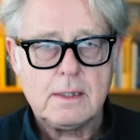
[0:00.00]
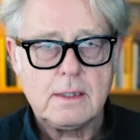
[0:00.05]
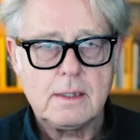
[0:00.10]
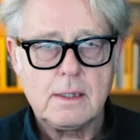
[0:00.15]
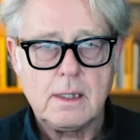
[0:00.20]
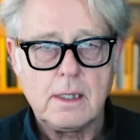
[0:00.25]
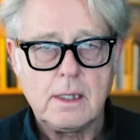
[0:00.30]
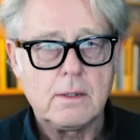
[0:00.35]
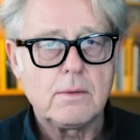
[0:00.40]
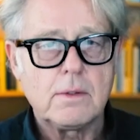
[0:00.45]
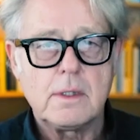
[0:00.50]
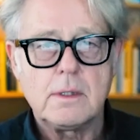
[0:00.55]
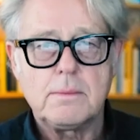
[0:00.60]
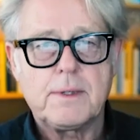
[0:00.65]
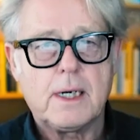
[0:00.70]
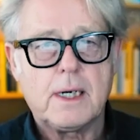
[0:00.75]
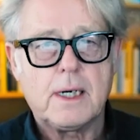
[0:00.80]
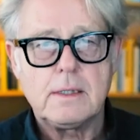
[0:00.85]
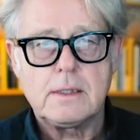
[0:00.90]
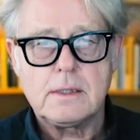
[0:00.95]
the lower the
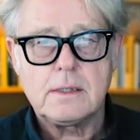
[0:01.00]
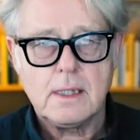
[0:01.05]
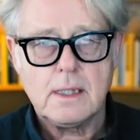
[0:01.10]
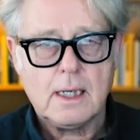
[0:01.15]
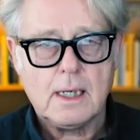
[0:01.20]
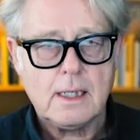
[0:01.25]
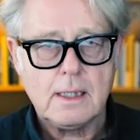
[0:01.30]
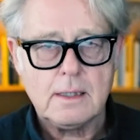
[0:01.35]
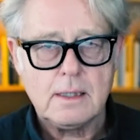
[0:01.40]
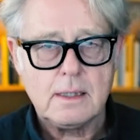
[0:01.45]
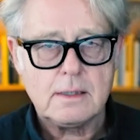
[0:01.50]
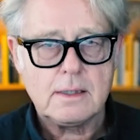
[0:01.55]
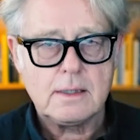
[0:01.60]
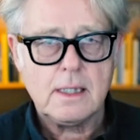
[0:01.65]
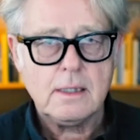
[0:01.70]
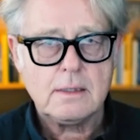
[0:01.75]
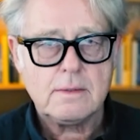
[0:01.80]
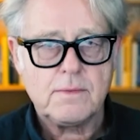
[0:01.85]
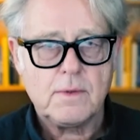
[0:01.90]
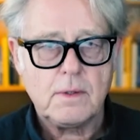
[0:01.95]
price, the higher the
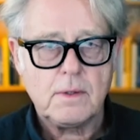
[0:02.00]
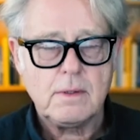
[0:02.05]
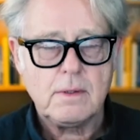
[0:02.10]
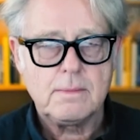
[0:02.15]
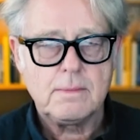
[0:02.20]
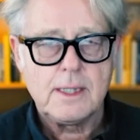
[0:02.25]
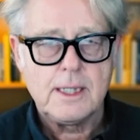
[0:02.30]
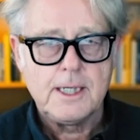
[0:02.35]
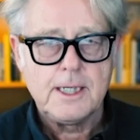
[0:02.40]
sales volume.